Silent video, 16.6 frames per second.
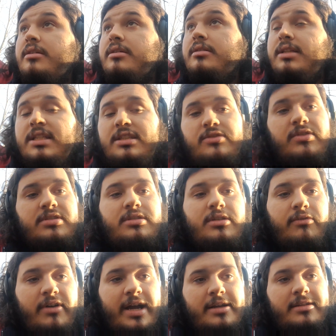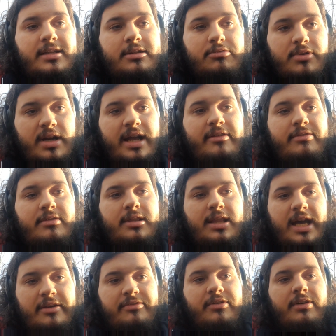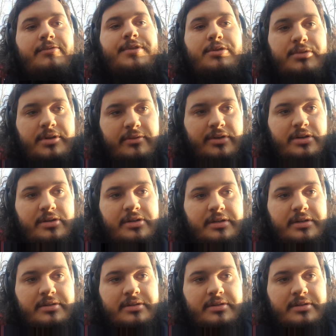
this was the violent life of the river,